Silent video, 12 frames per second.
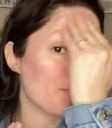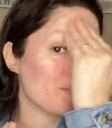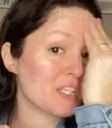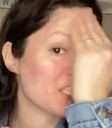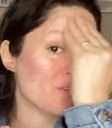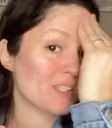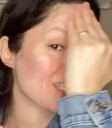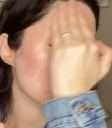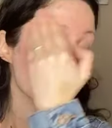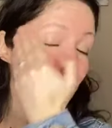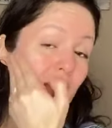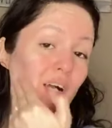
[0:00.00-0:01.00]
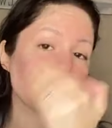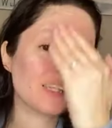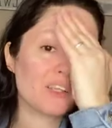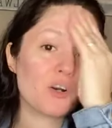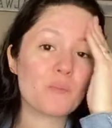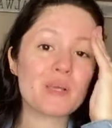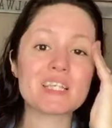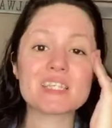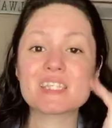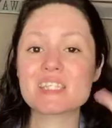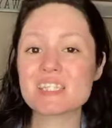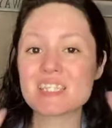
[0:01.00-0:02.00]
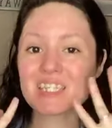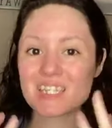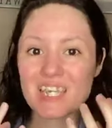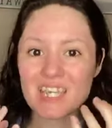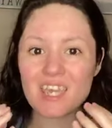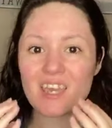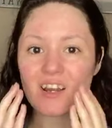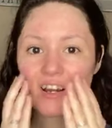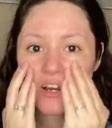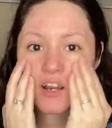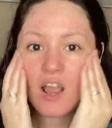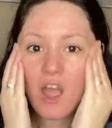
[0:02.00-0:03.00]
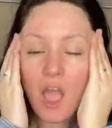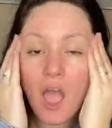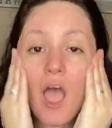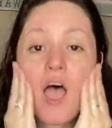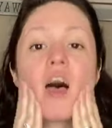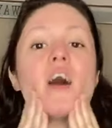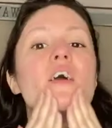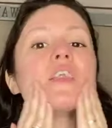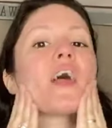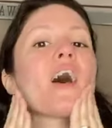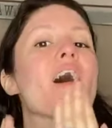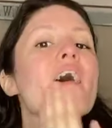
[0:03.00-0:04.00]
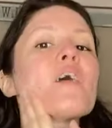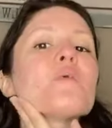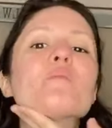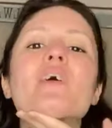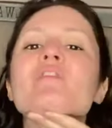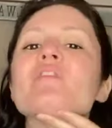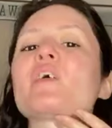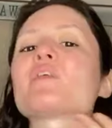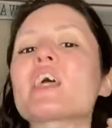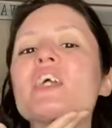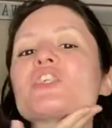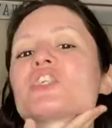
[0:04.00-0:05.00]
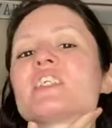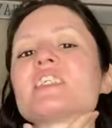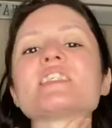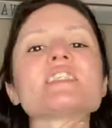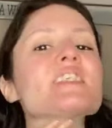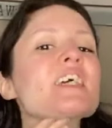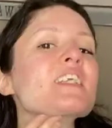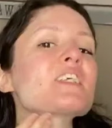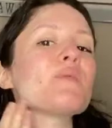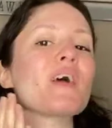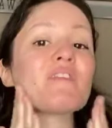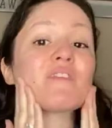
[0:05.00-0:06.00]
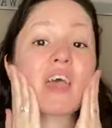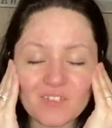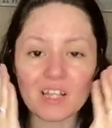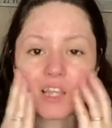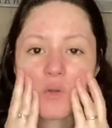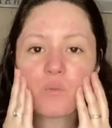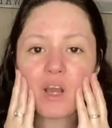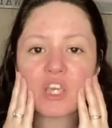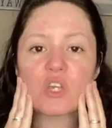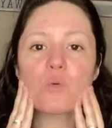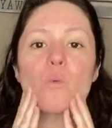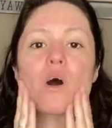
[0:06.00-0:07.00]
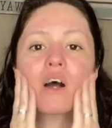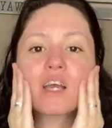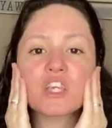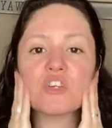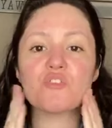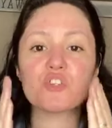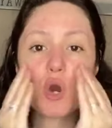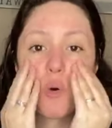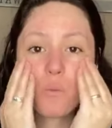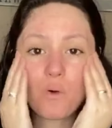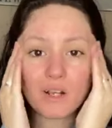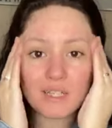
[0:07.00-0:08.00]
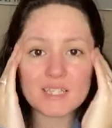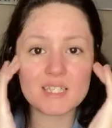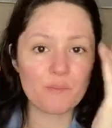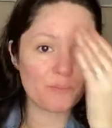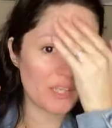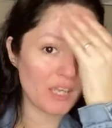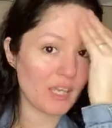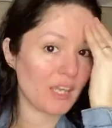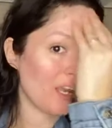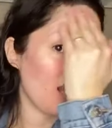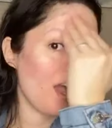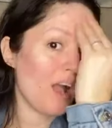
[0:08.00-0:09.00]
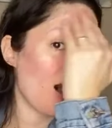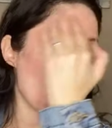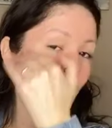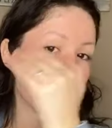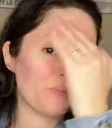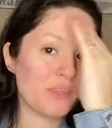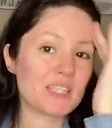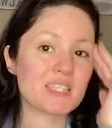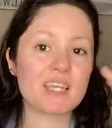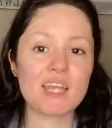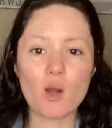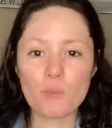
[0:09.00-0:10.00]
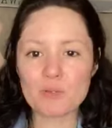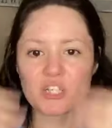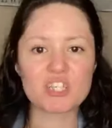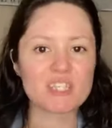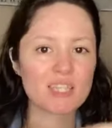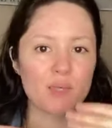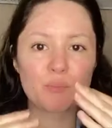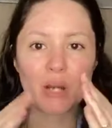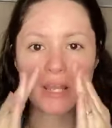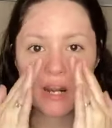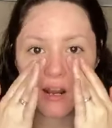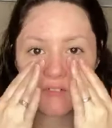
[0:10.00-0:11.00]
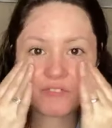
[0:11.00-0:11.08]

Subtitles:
so it's going to be a little bit stickier and help my foundation stick to my face. What you want, you don't want something that's going to help it just slip right off.